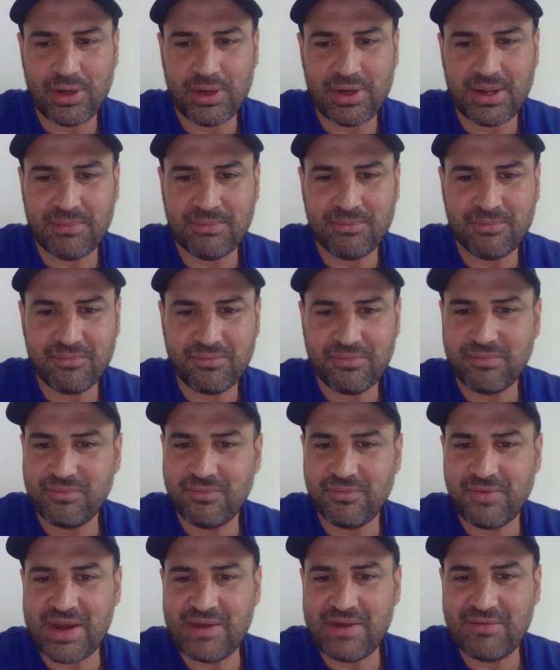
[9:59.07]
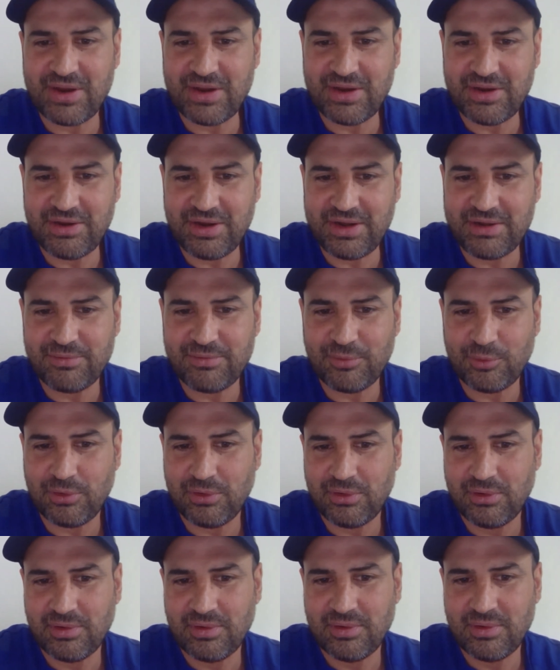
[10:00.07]
and I'm very grateful."
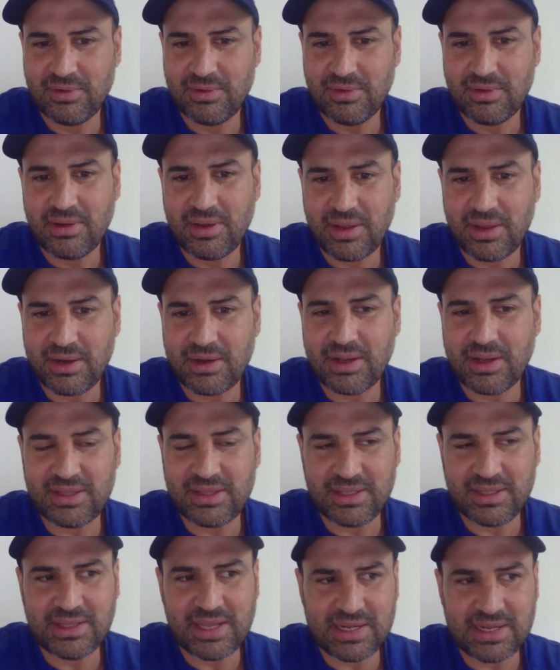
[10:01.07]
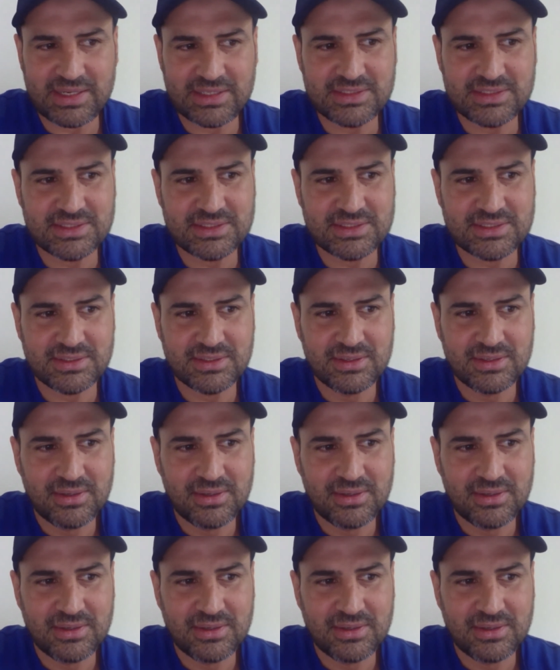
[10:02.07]
And I think that is